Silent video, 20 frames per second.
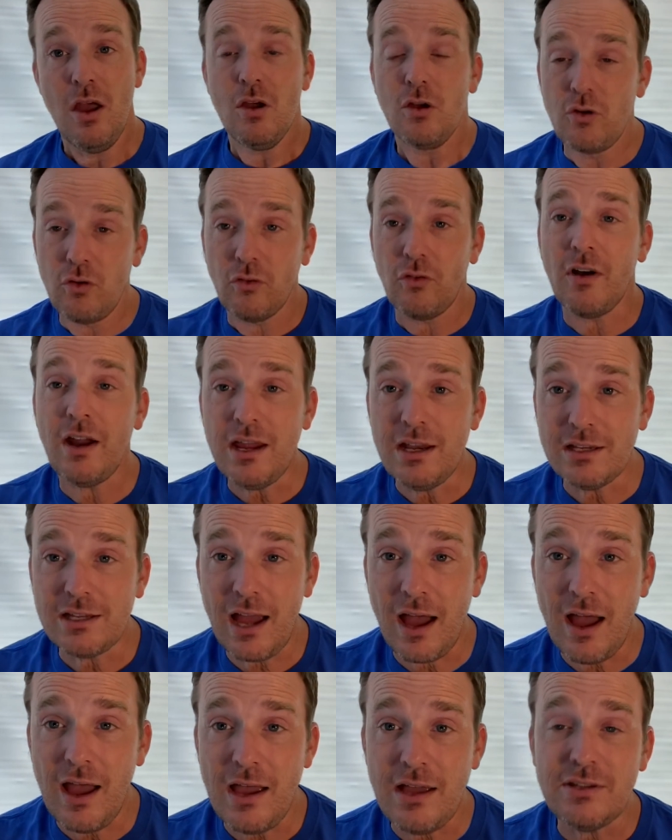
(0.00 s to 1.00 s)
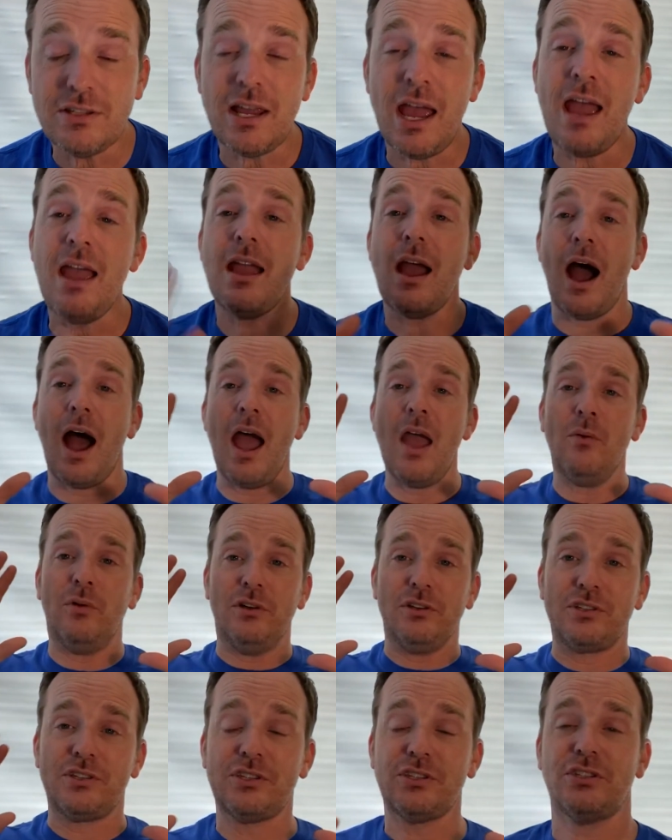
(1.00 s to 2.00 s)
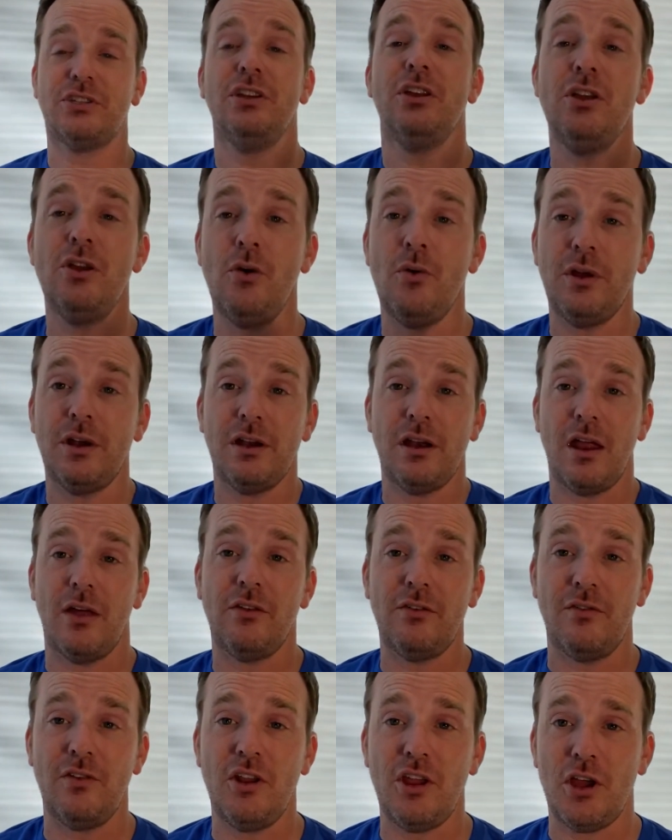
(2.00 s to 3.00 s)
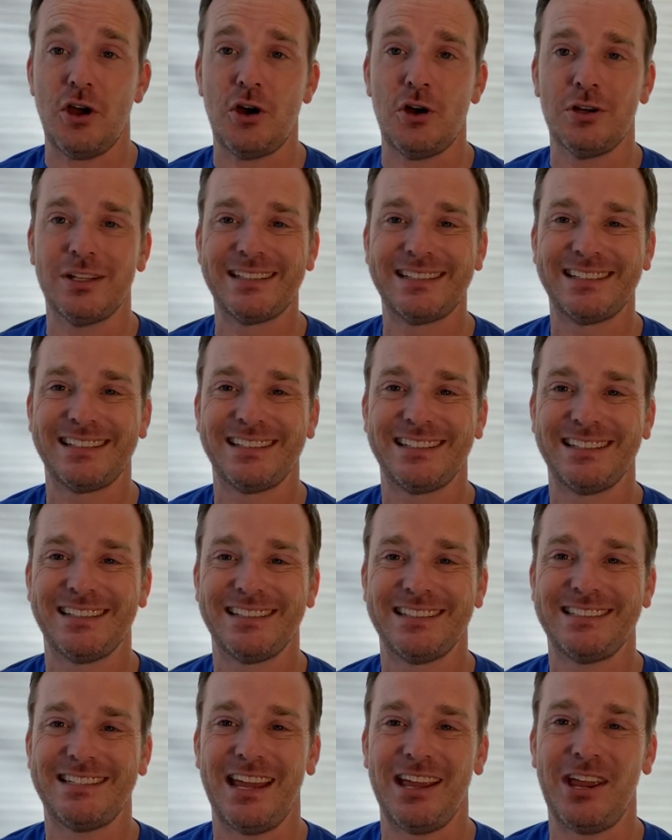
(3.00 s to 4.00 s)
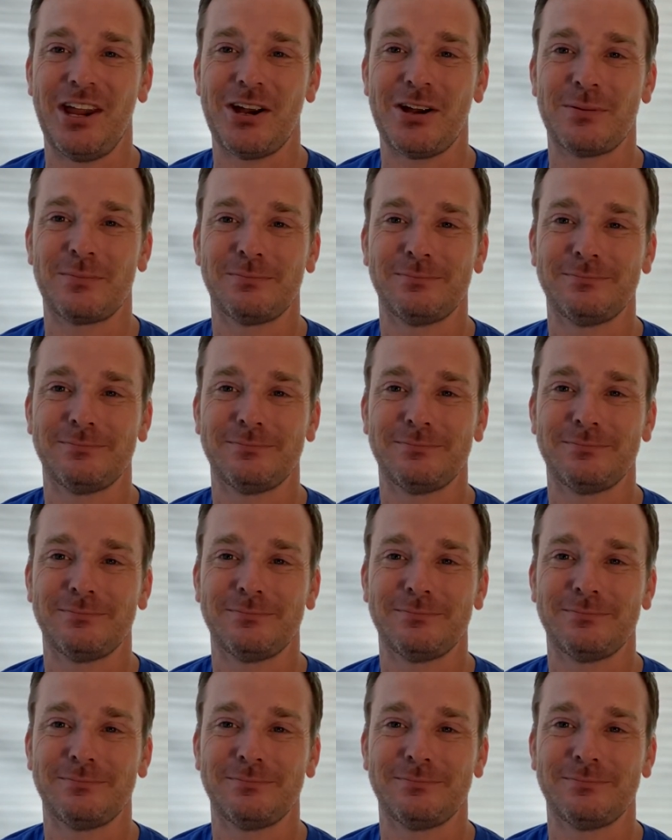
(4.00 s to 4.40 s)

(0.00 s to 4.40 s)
Great guys. Hey, I will see you in another video. Take care.